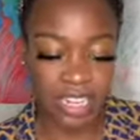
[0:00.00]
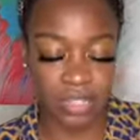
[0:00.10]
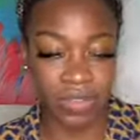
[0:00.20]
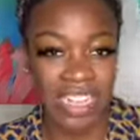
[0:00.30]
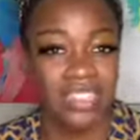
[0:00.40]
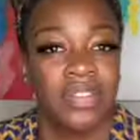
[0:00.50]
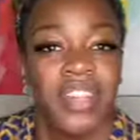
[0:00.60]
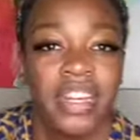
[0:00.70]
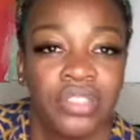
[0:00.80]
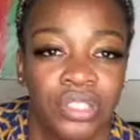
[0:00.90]
like to write stuff
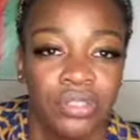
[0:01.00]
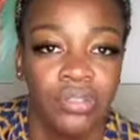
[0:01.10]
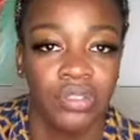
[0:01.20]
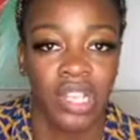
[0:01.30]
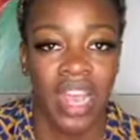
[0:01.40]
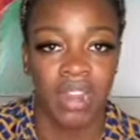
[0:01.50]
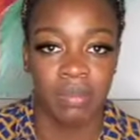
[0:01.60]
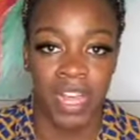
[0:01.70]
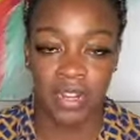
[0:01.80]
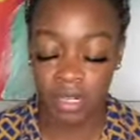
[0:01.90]
down too. So I had a
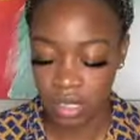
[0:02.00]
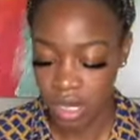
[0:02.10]
planner.